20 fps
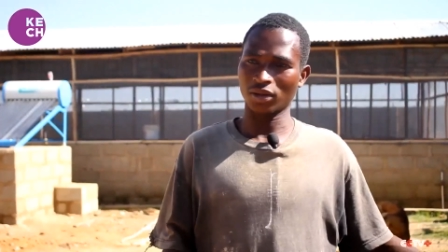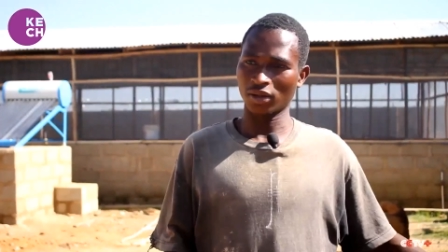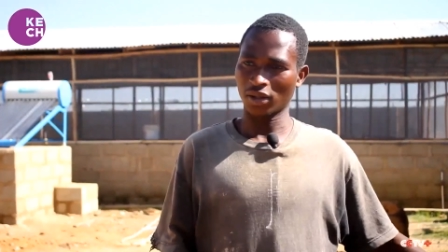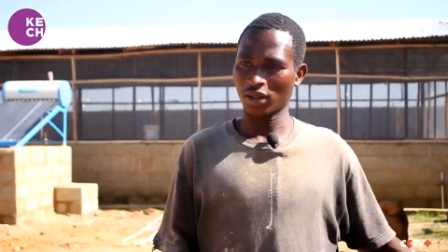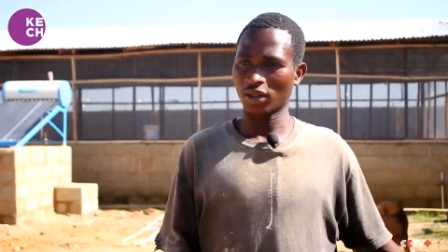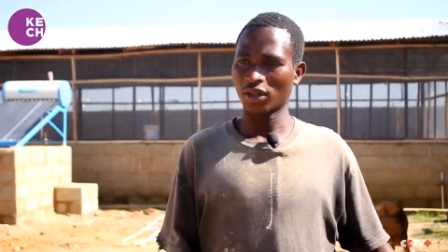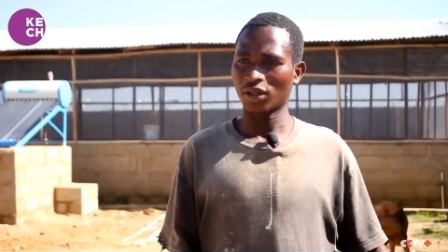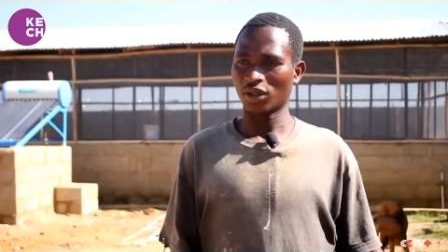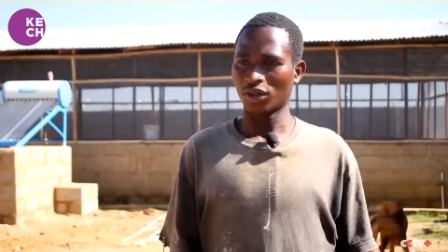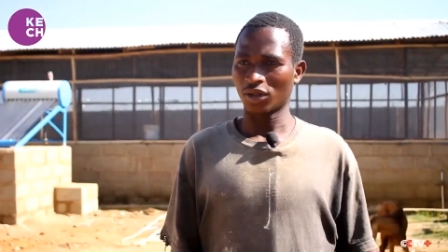it
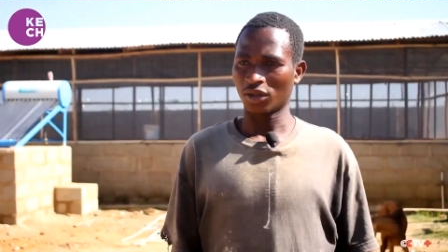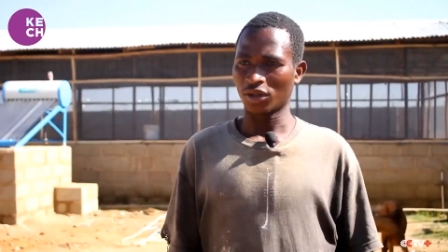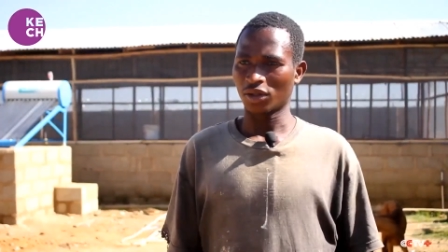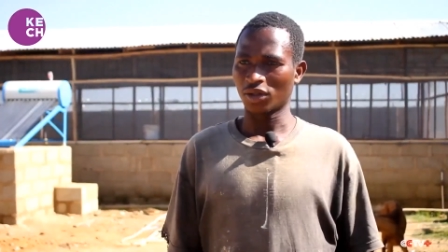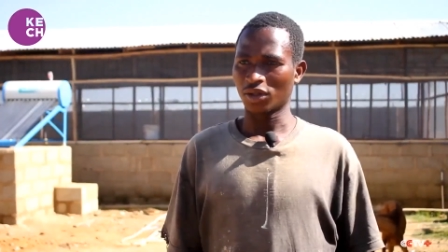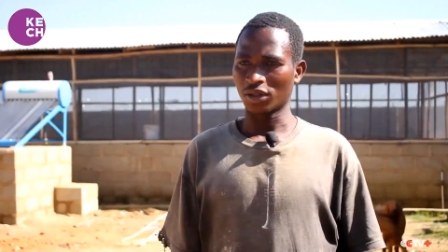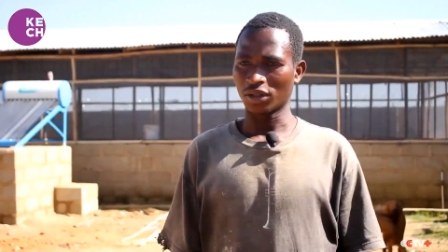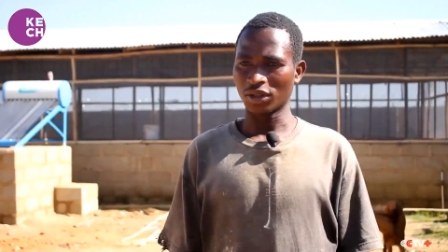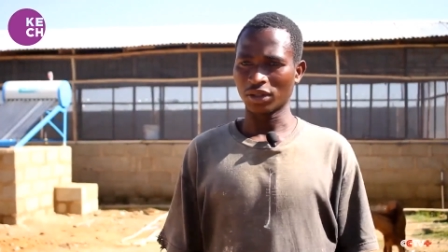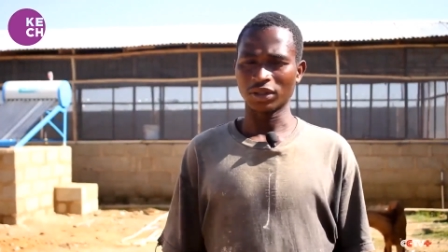works for
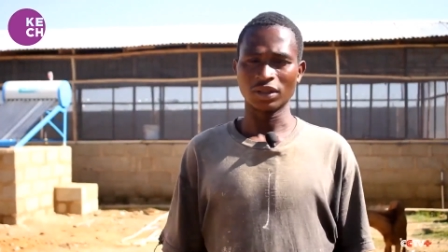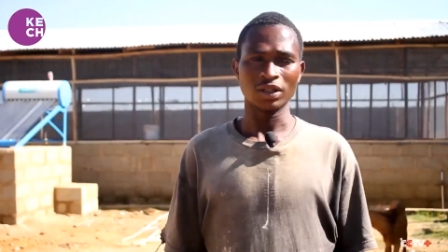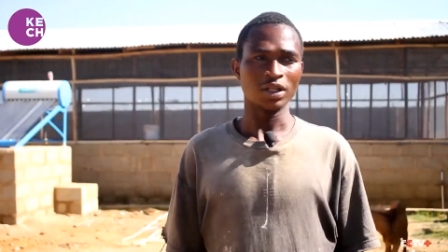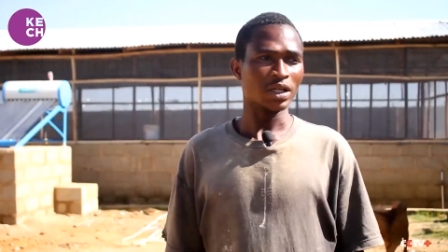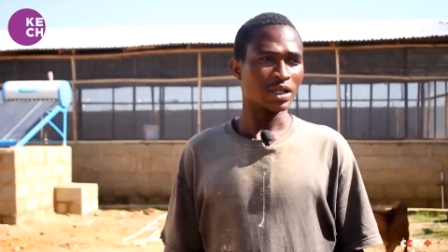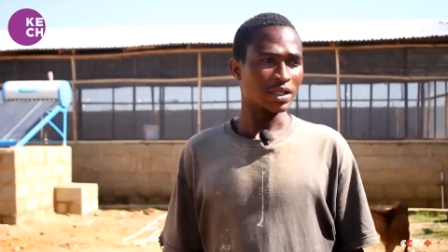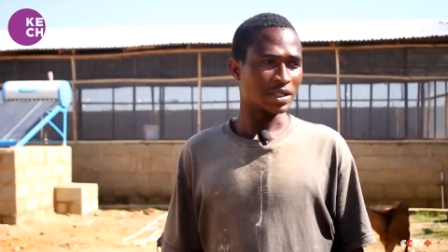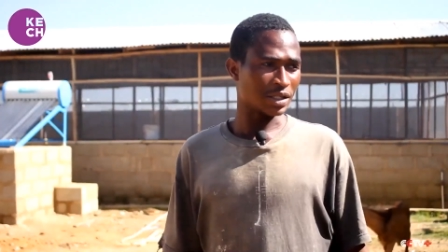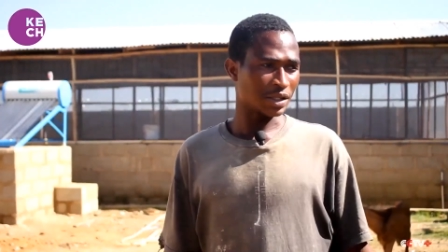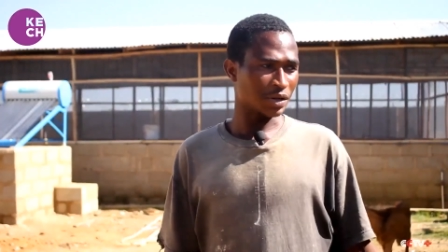almost
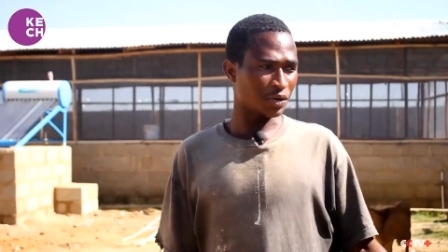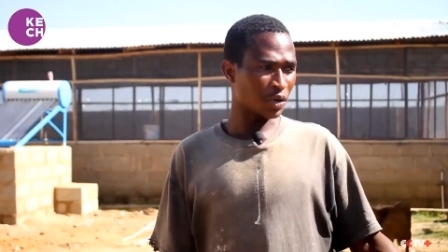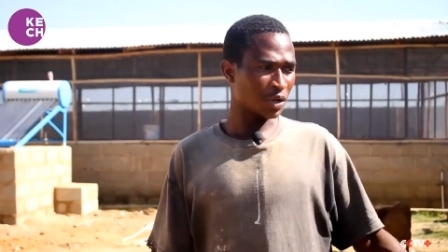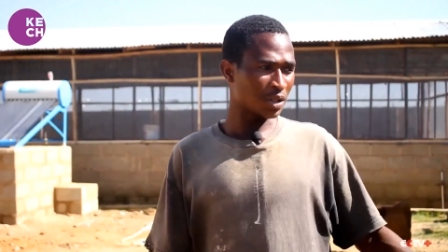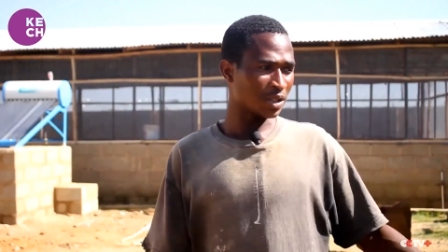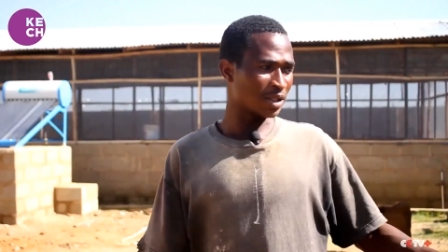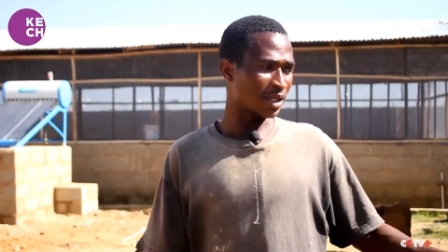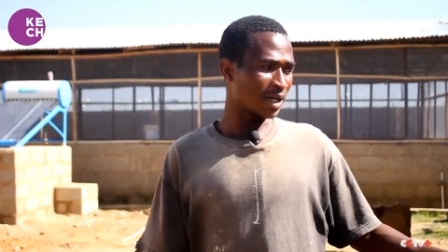every crop,